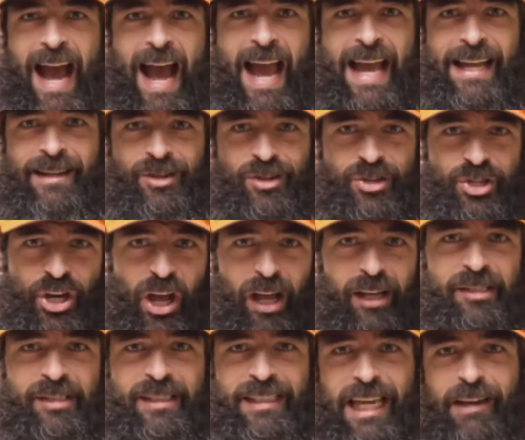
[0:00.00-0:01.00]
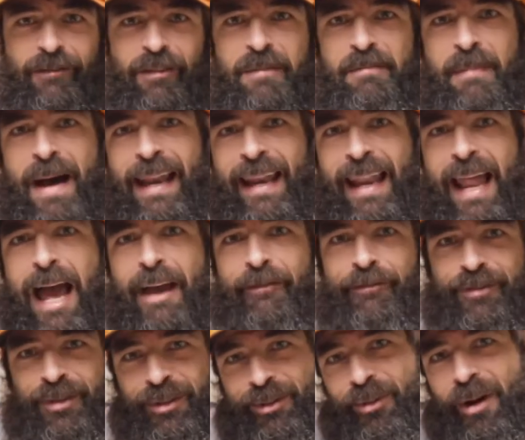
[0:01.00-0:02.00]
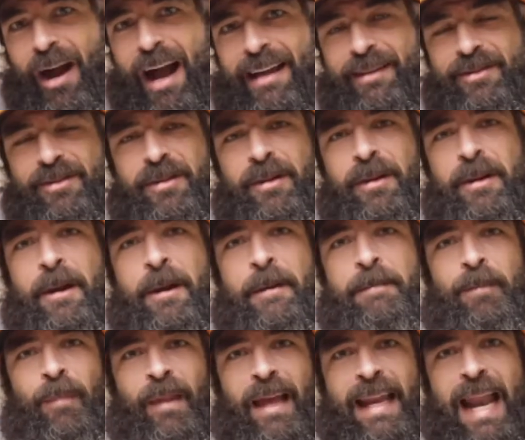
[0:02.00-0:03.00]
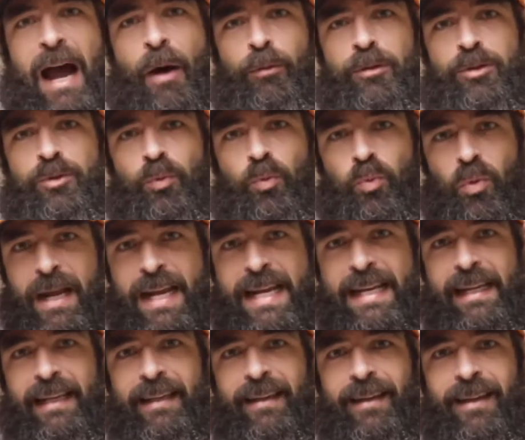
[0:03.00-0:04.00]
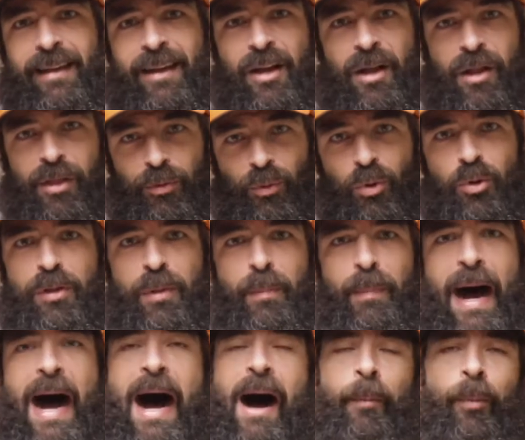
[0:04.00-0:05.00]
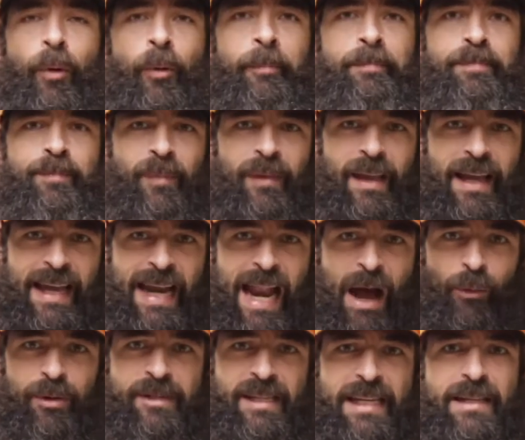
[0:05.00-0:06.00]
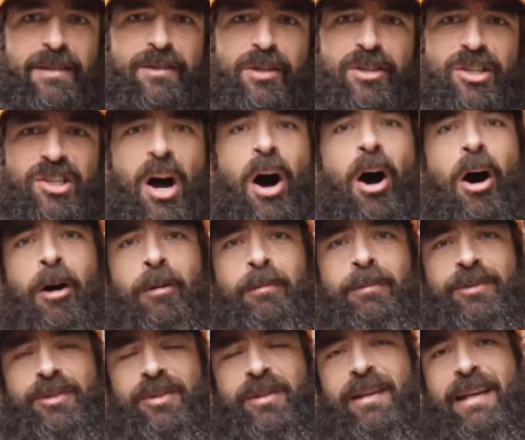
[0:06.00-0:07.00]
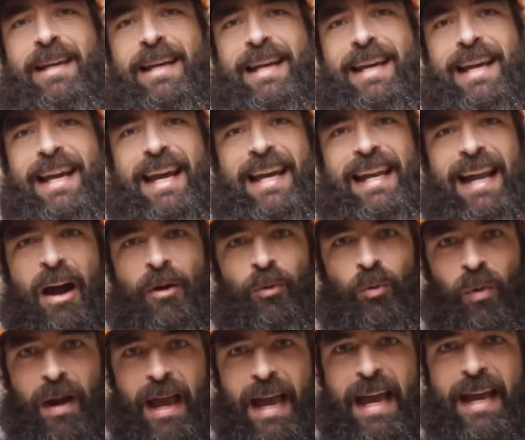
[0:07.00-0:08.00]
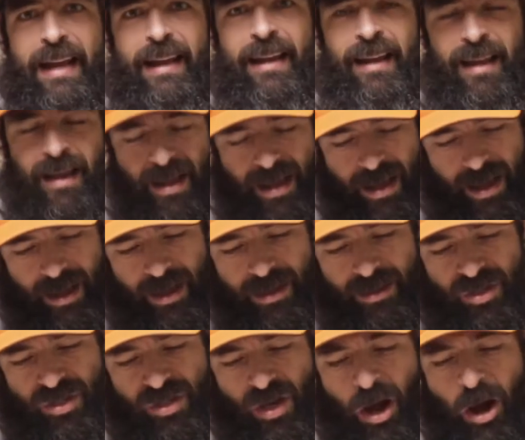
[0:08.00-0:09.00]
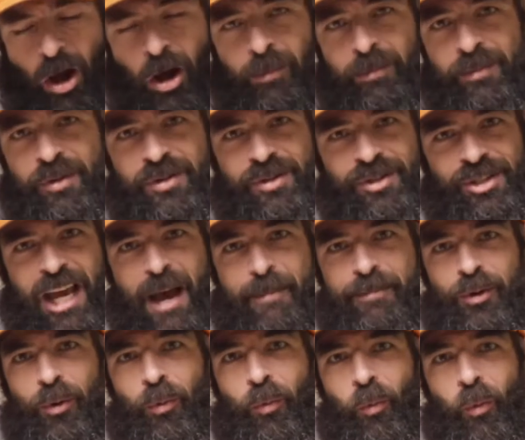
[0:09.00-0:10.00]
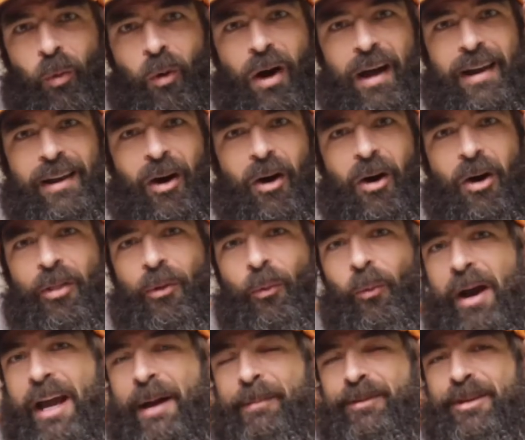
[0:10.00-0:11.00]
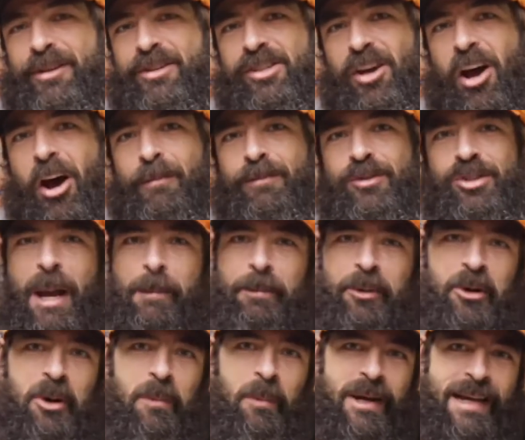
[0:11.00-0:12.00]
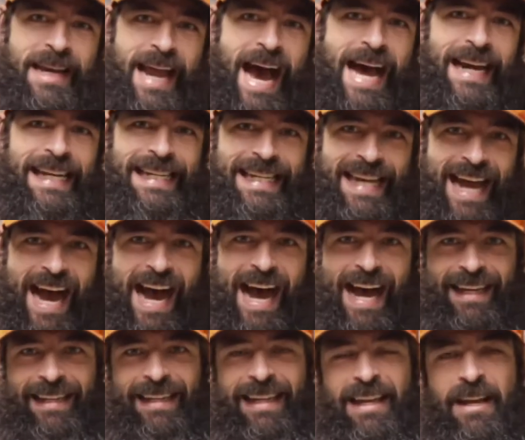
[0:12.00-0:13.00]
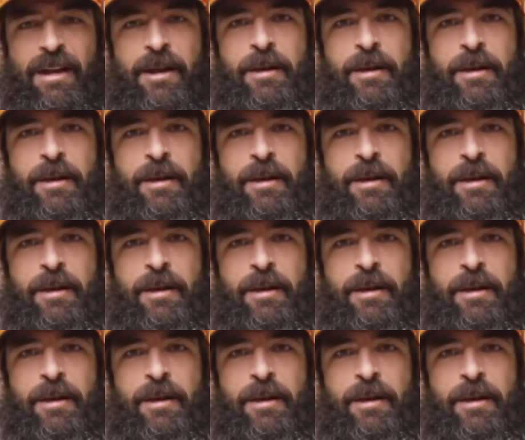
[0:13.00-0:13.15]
I had just given my life to Christ and I was reading through the Bible and I was in the Psalms and I read Psalms chapter 1 all the way up to Psalm chapter number 99.